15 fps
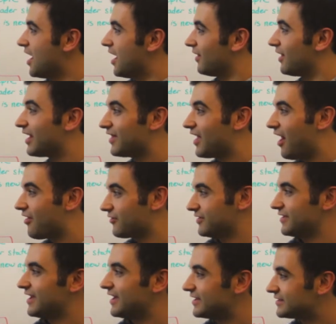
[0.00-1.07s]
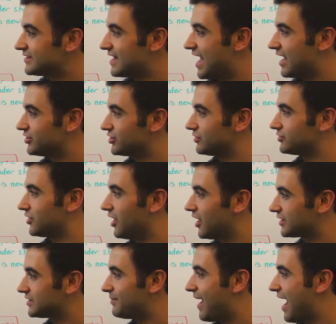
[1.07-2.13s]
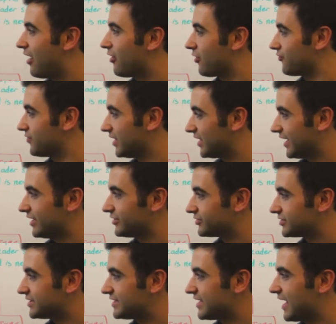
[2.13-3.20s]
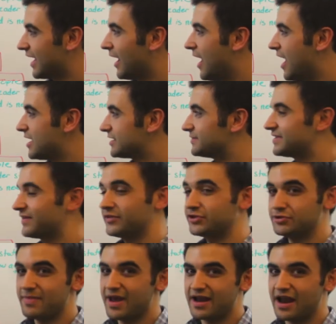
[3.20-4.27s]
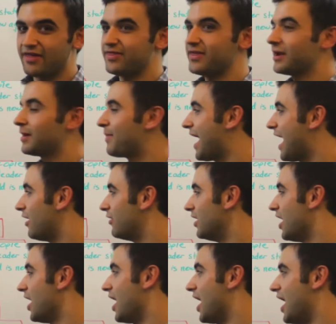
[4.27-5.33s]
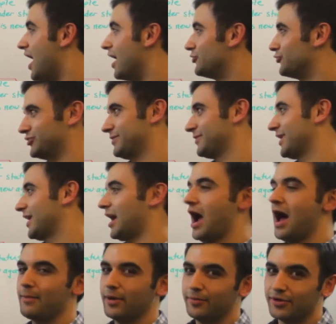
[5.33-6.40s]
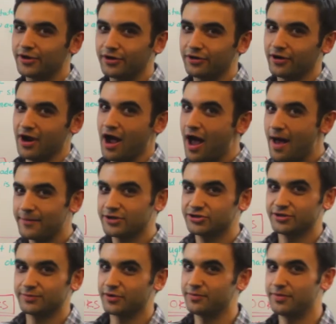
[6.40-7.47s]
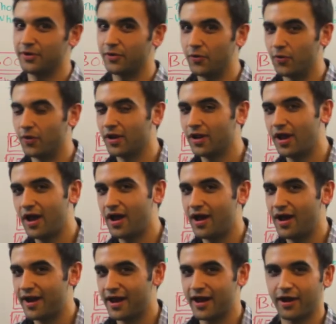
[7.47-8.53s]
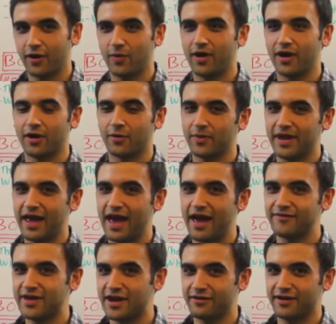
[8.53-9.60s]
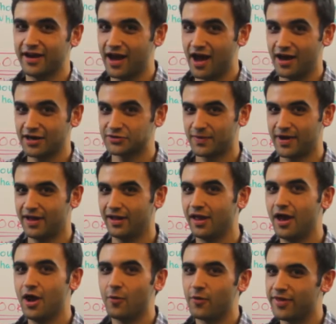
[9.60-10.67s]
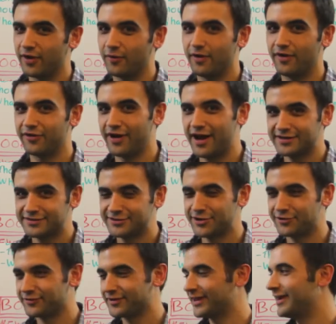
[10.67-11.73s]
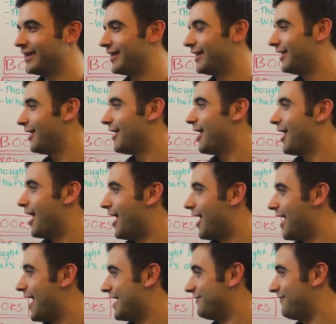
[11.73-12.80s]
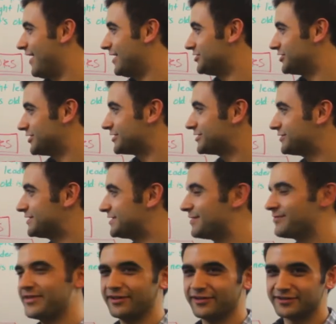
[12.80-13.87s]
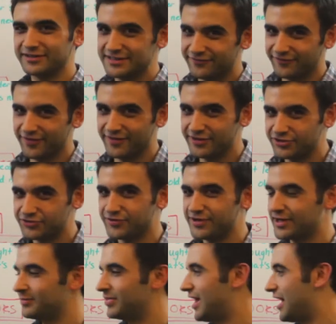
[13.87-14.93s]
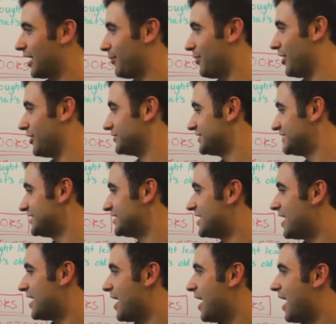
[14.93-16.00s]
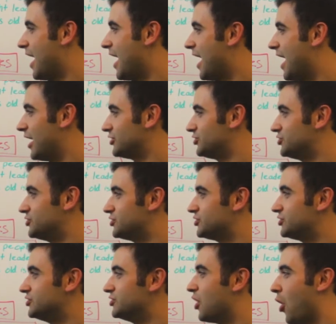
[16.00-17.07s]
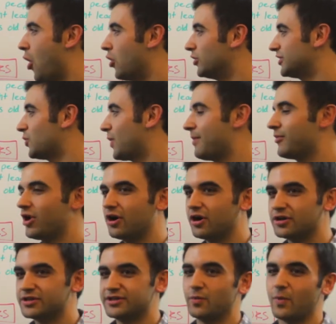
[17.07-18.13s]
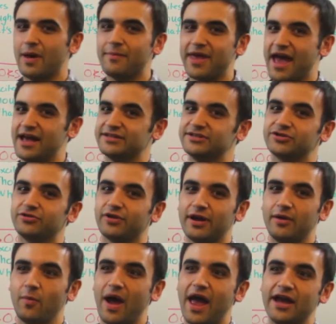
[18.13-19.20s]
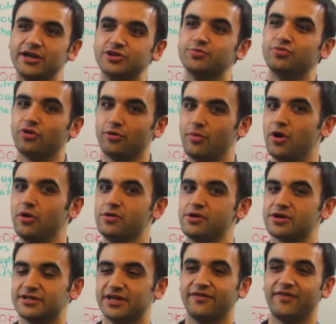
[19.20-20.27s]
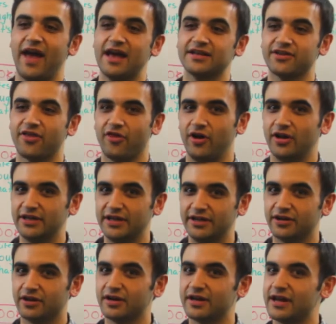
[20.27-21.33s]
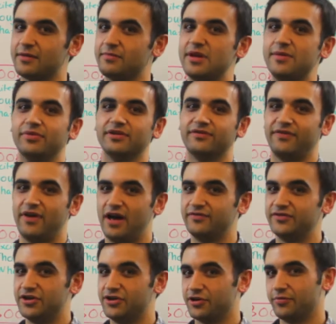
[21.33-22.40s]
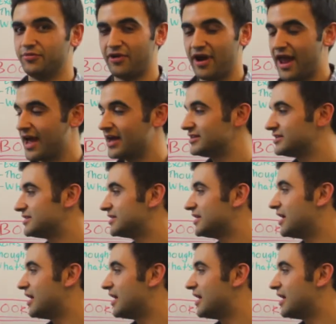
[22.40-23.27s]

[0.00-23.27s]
A lot of the other things that Joe talks about are really interesting, some stuff that you may not think about. Doing something like a comic book or a comic strip could be cool. At iAcquire, we have Gary and Cogswell, where they go on their SEO-related adventures, so it's something a little different than just reading a blog post. Holding webinars and webcasts is a great way to promote yourself as a thought leader, getting people involved in your brand.